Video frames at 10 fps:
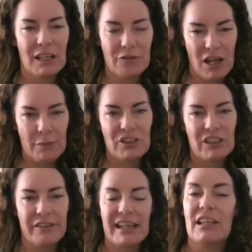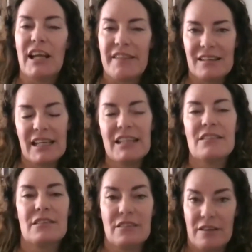I've come to learn that I like their
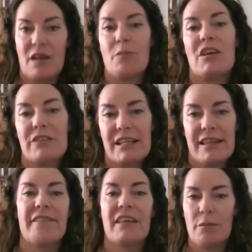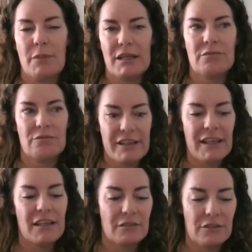taste, and so then I might read that, and then I might read
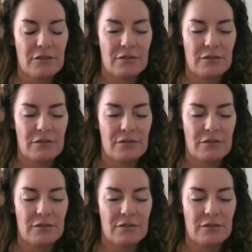their